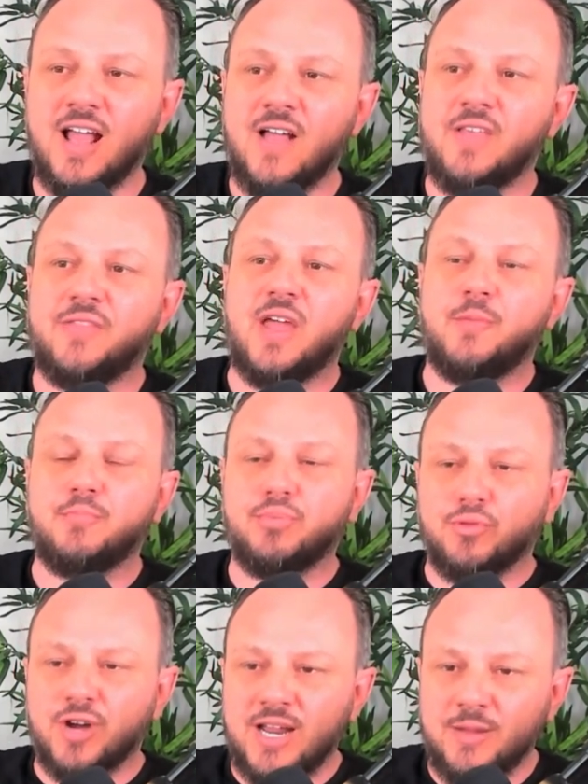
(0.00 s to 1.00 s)
that they
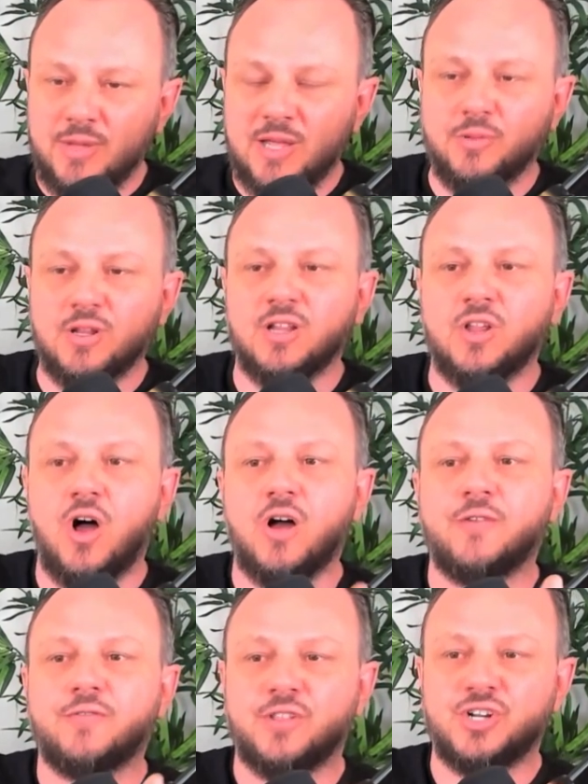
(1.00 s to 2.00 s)
bring people along
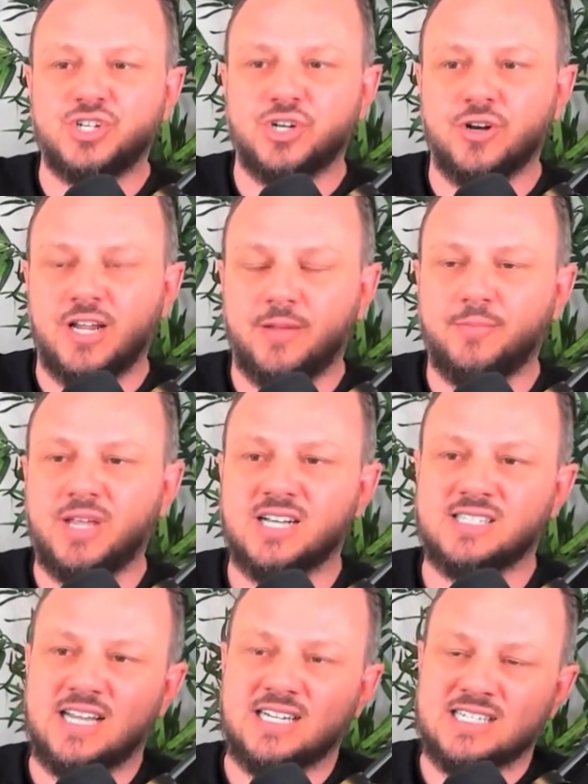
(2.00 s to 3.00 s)
for the journey because
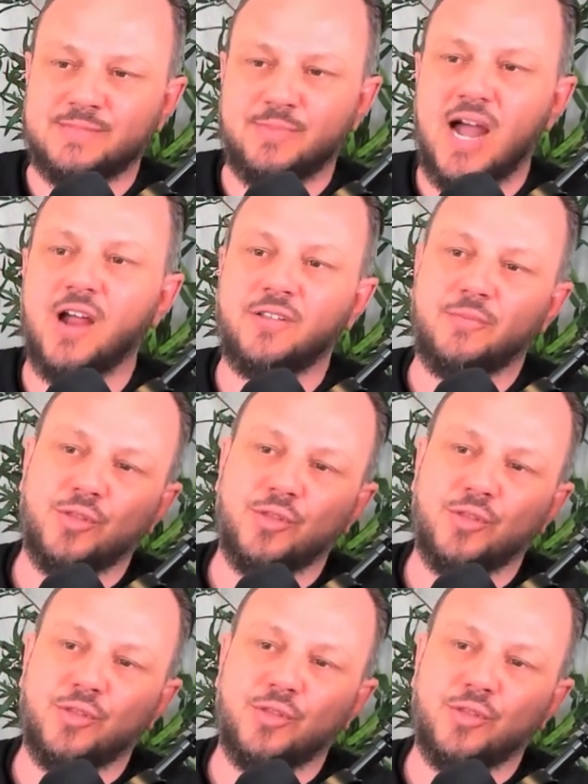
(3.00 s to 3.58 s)
they inspire them